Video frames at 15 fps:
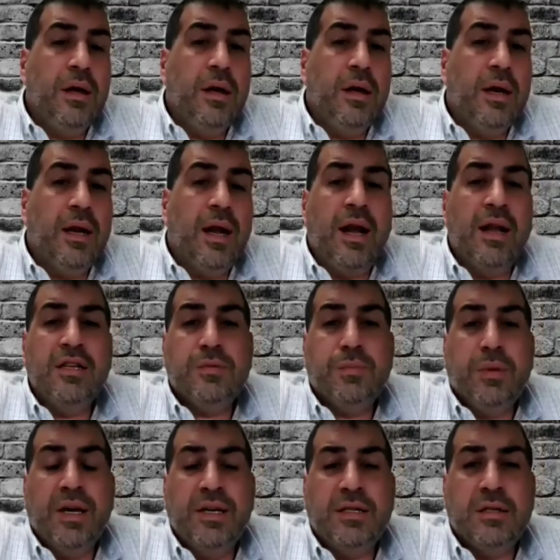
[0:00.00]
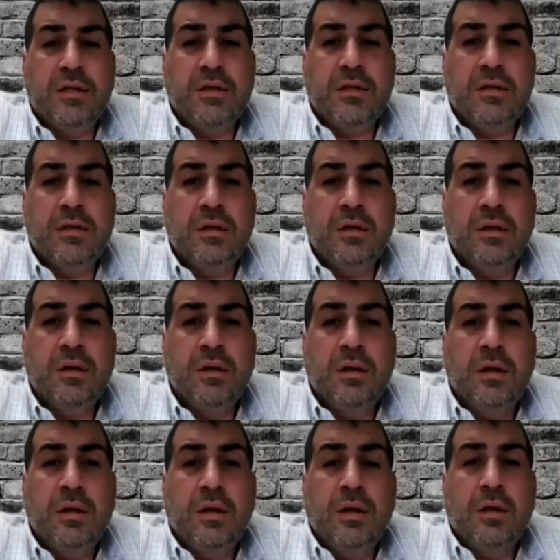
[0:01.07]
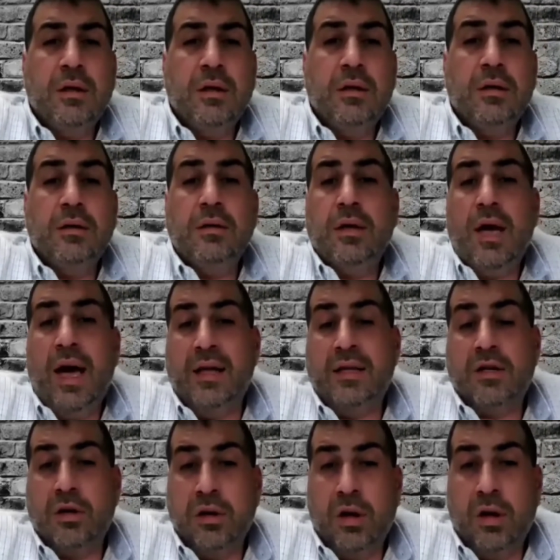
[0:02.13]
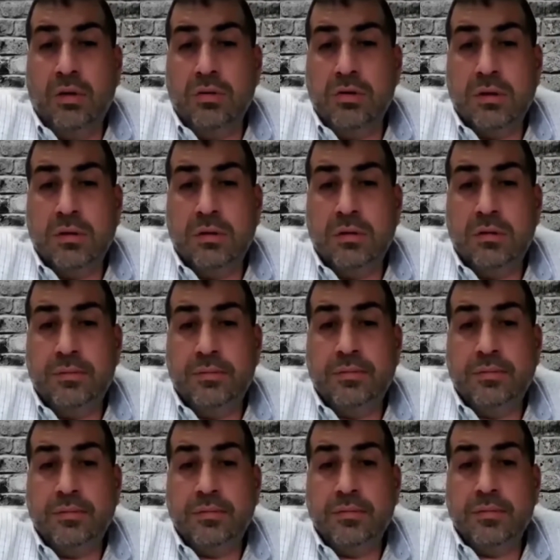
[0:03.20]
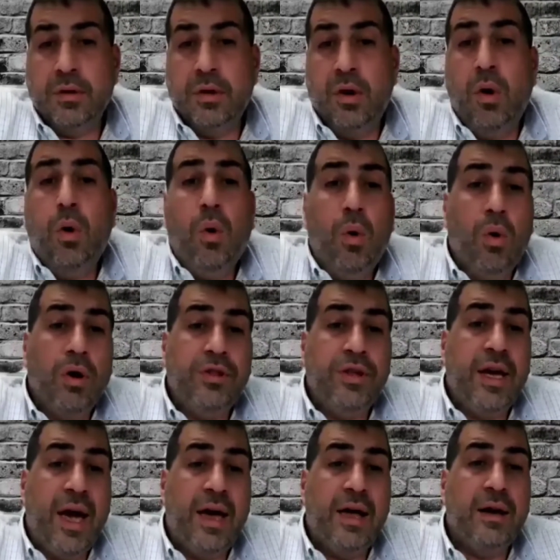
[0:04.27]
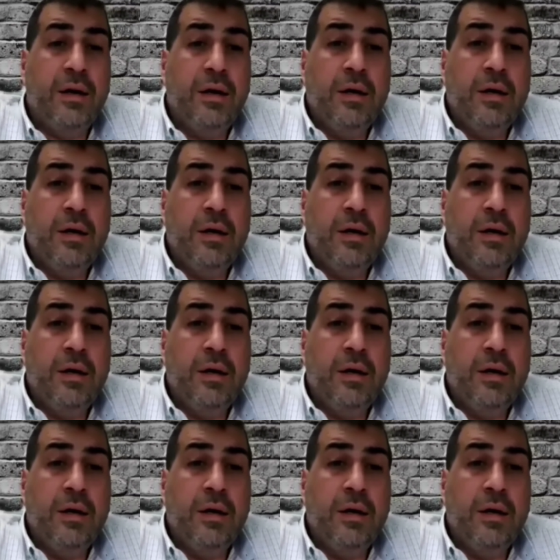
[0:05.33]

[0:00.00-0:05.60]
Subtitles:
a lot of these places had to close, or they had to